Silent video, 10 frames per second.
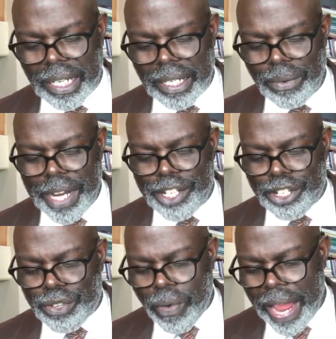
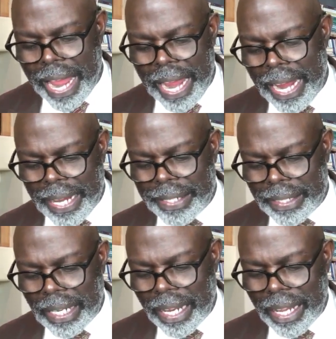
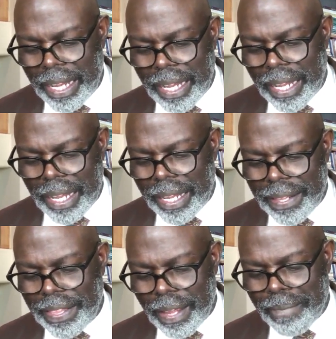restrain
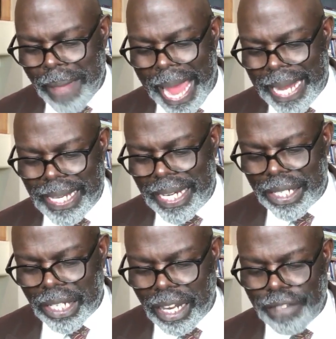the
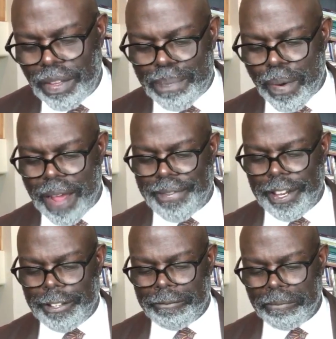madness of the prophet.